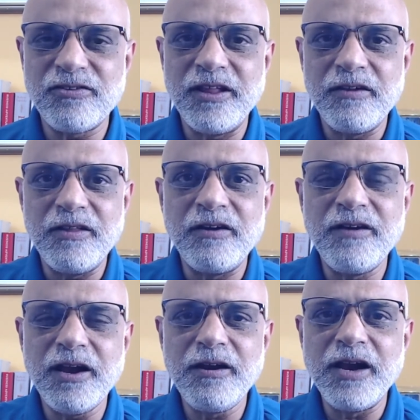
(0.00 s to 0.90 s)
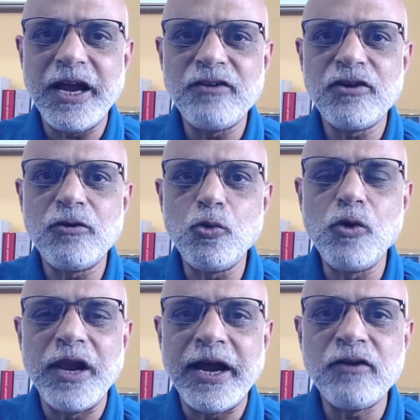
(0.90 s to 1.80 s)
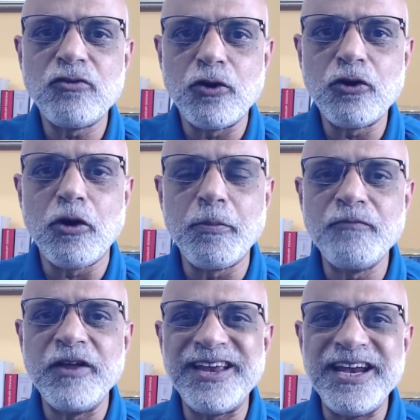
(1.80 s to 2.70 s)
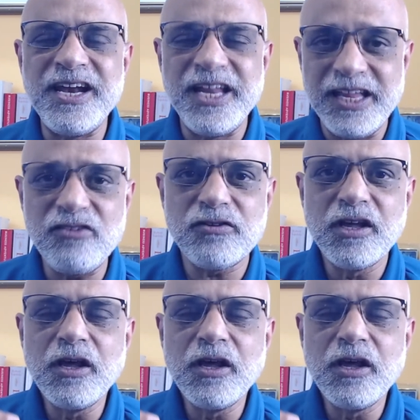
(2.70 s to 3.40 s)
The adrenal glands are two glands on top of the kidneys,